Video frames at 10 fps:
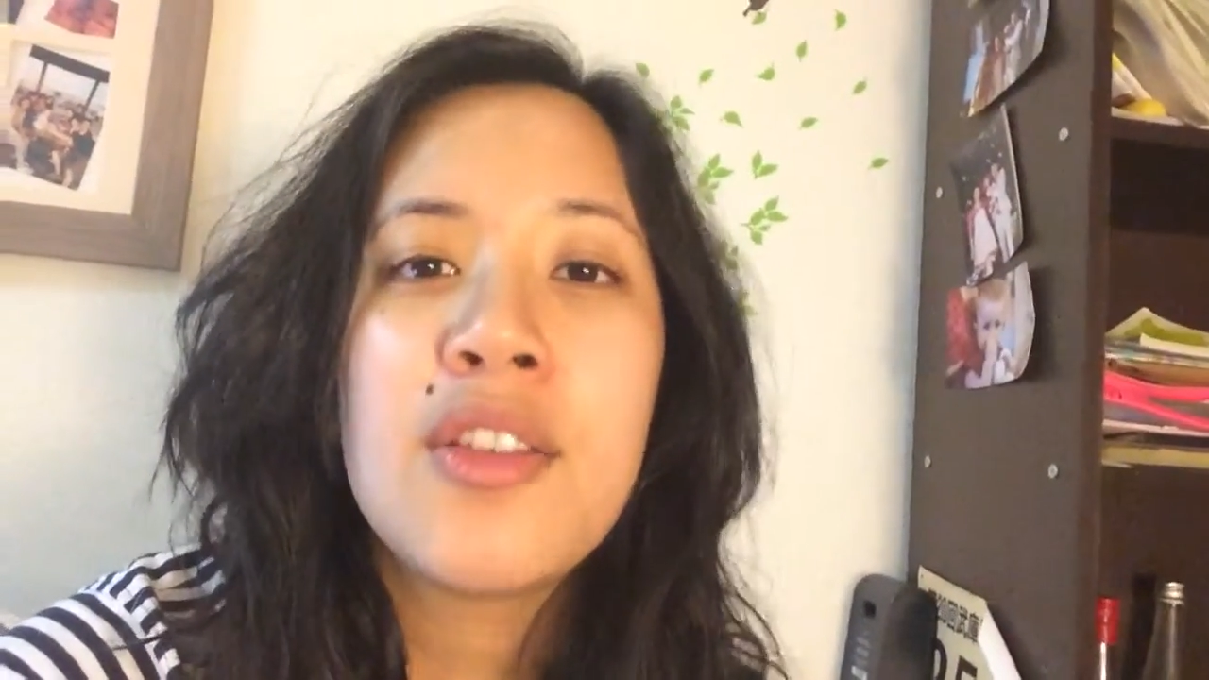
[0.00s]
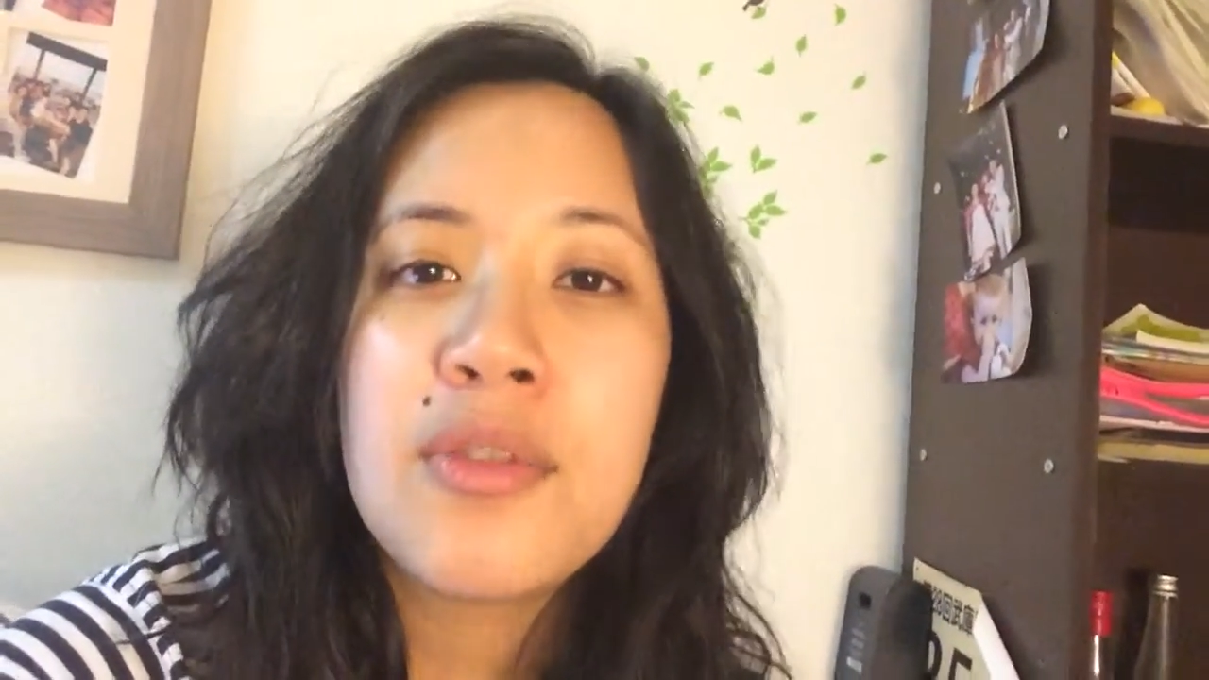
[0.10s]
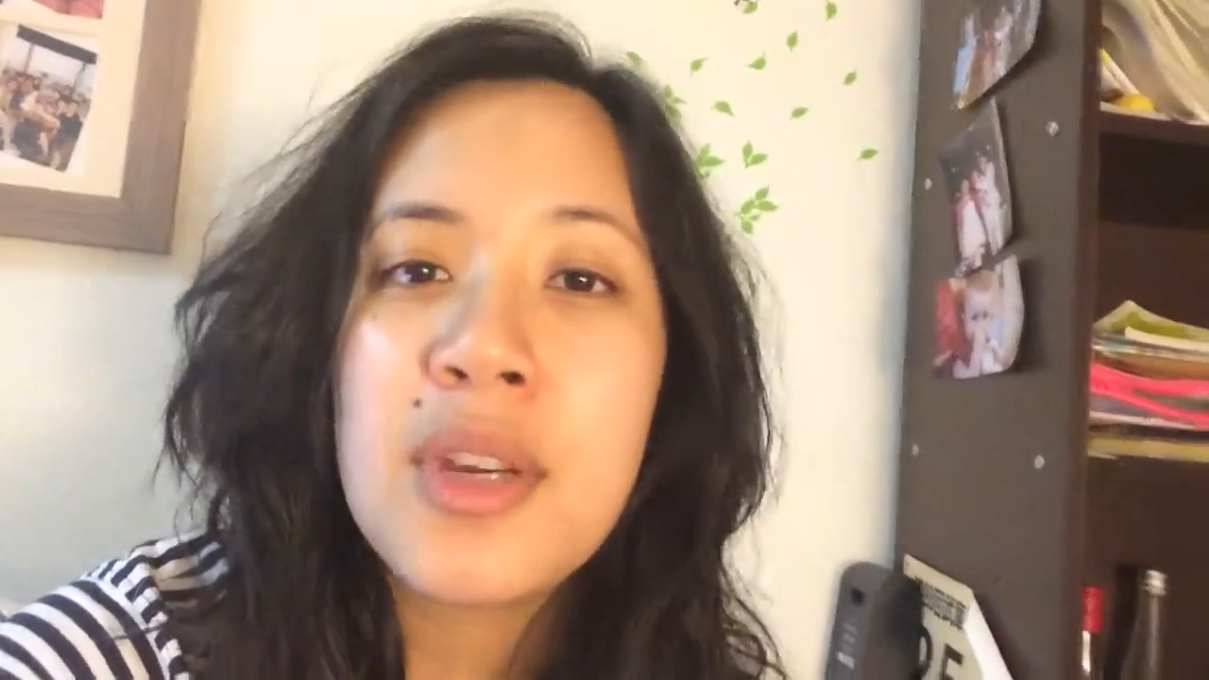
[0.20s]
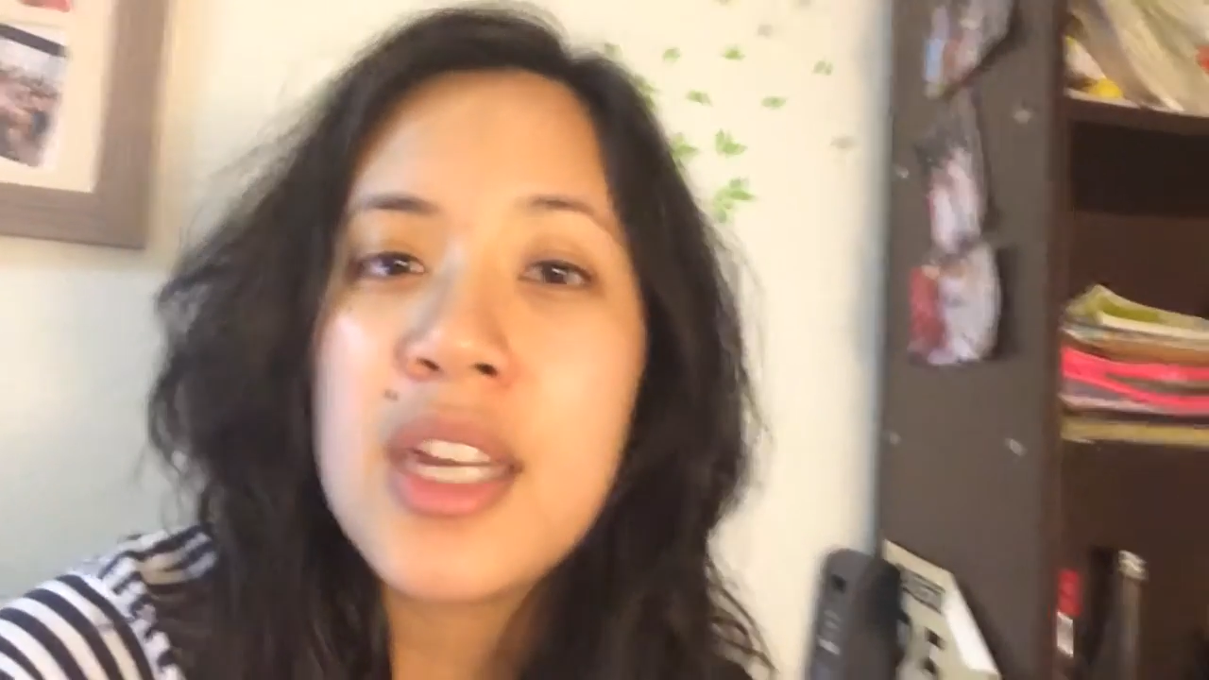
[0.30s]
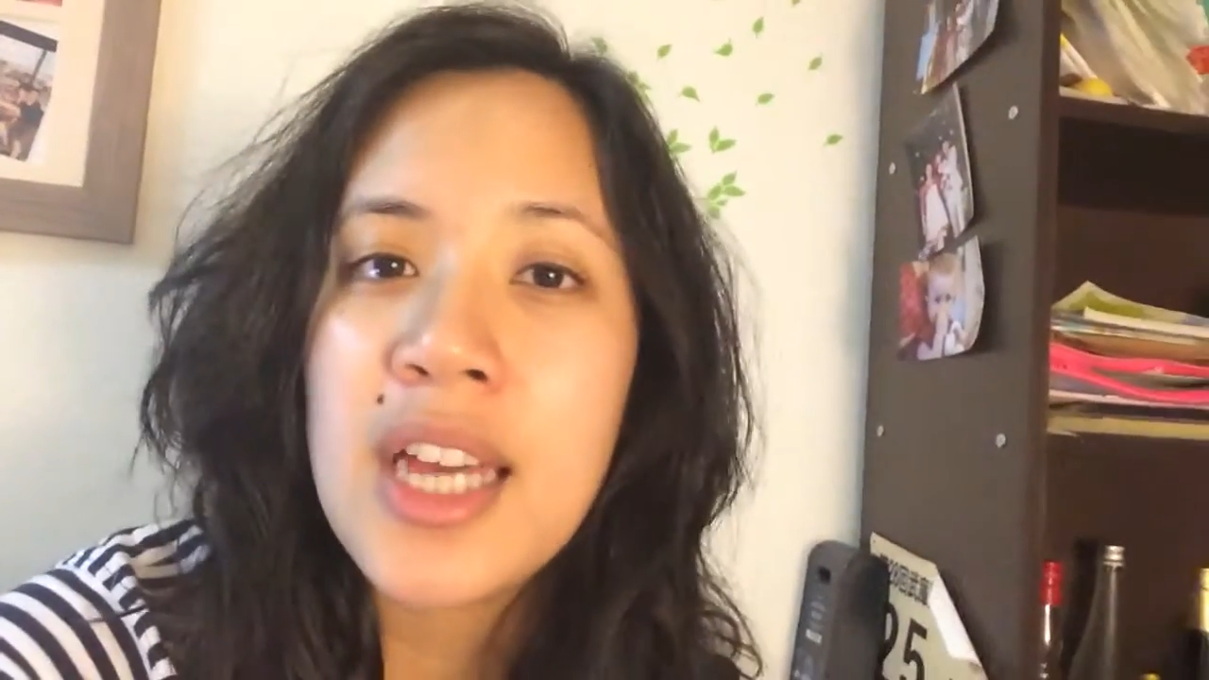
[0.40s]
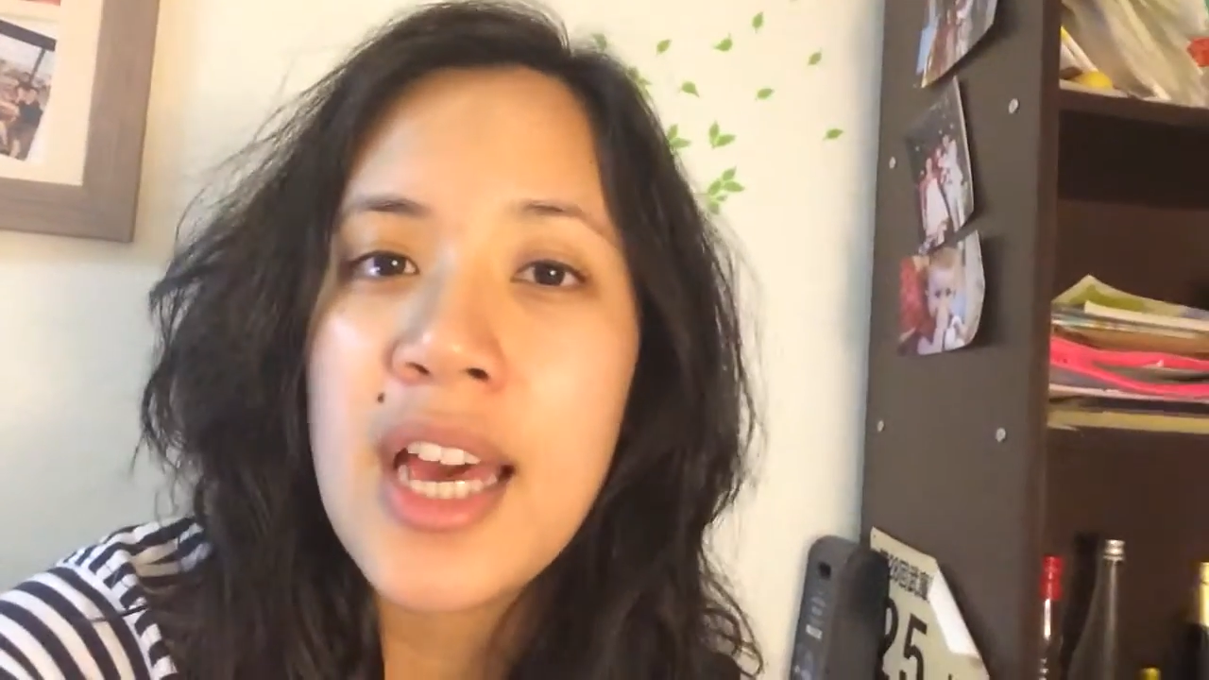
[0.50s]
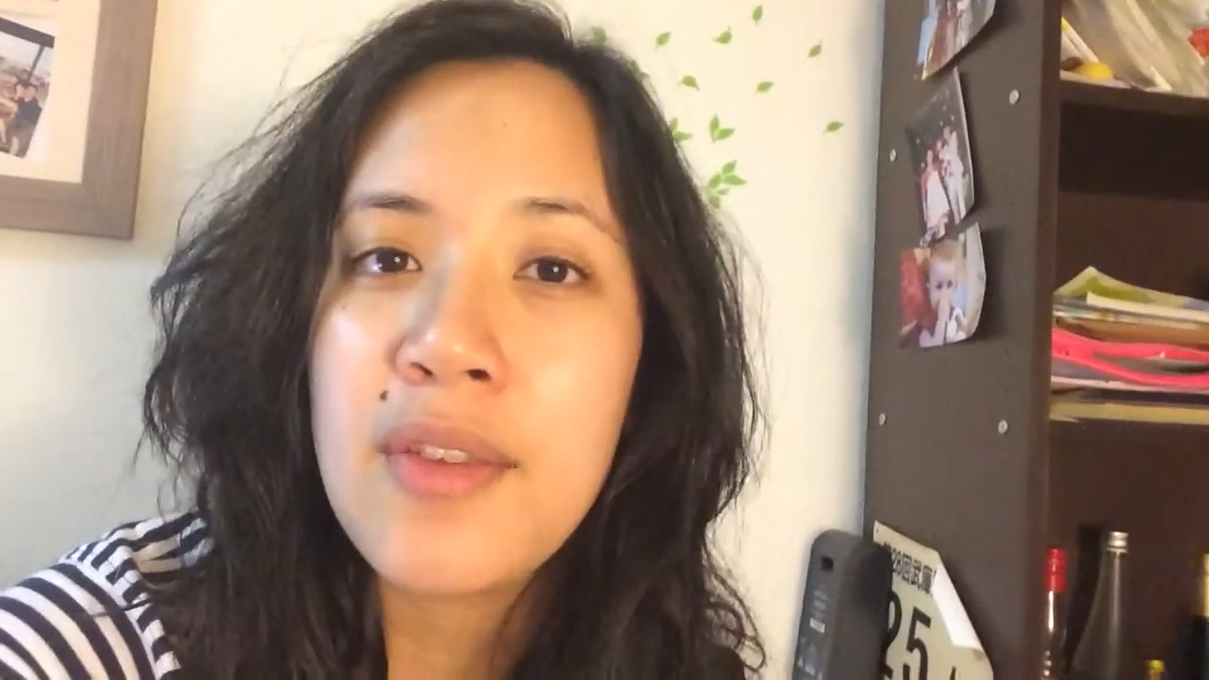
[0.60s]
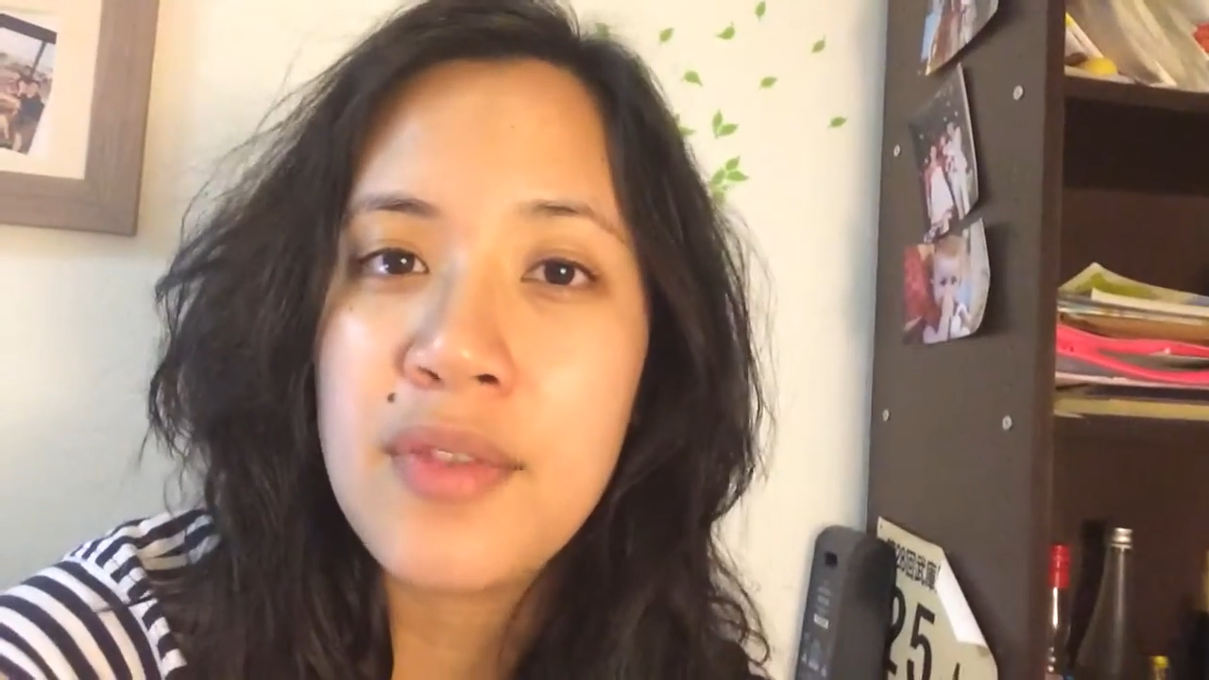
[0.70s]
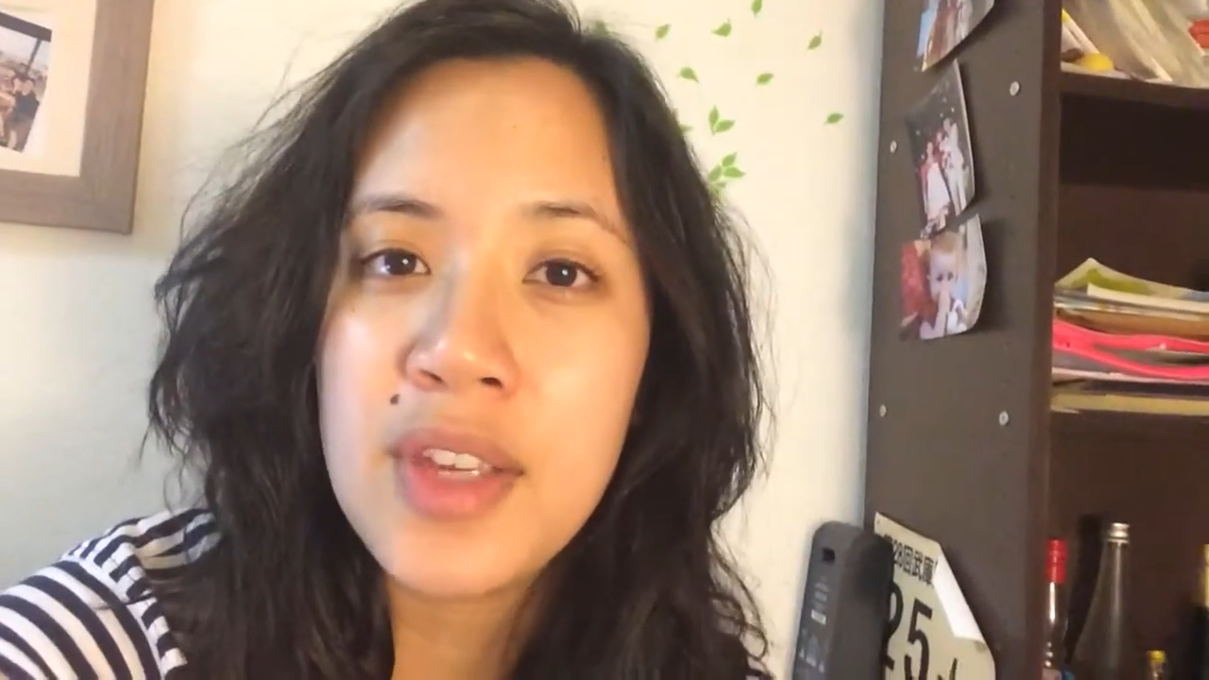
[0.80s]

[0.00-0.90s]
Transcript: 3.5